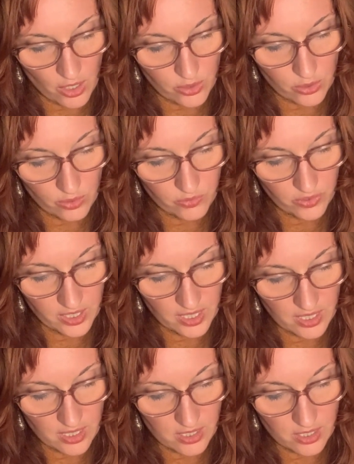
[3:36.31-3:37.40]
"Not for
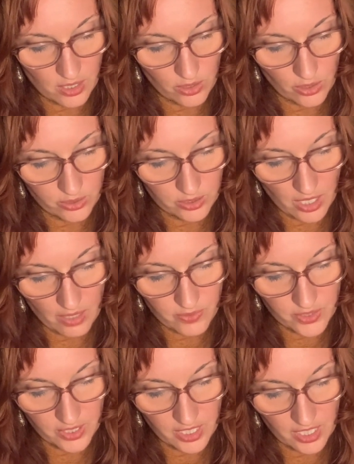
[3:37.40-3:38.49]
his. Long life
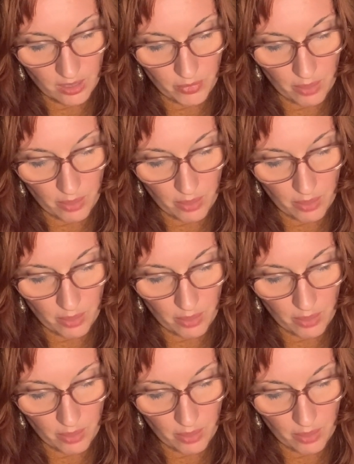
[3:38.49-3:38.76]
to him.